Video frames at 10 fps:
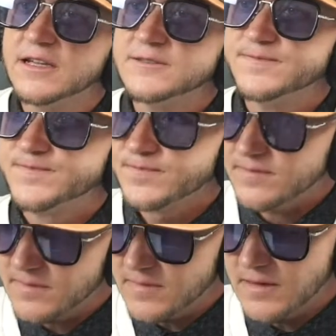Honey
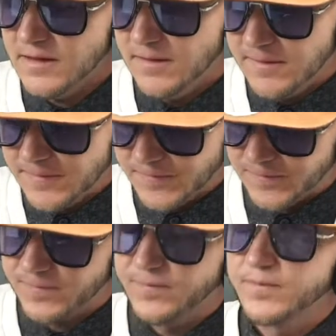Badger put some
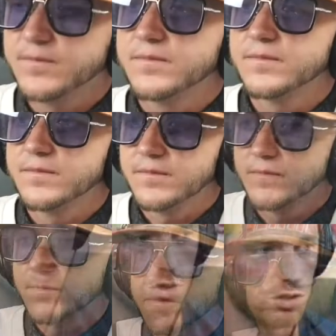pressure on him, got on
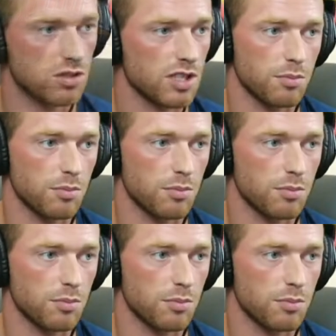the shoulders.